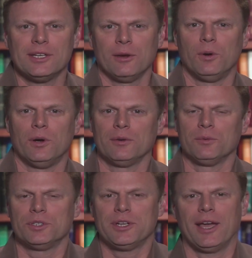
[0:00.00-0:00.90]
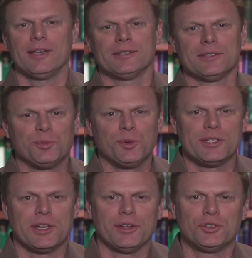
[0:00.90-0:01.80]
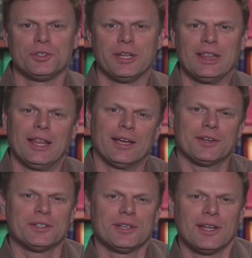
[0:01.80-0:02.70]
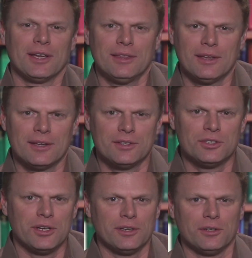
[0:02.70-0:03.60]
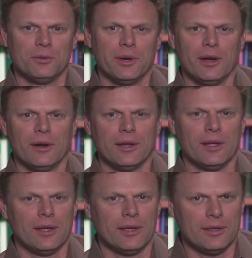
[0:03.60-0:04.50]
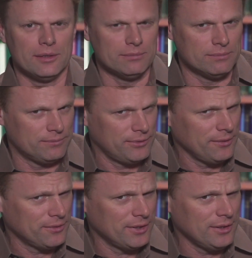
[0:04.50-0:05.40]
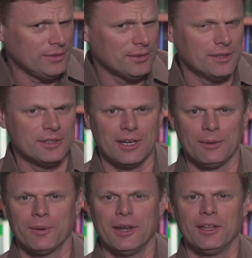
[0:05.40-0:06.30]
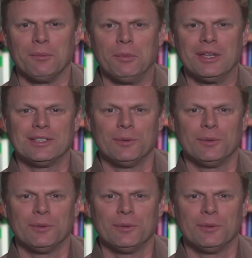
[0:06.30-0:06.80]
Taiwan, which has its presidential election, I think, January 15, 13. I'm getting it mixed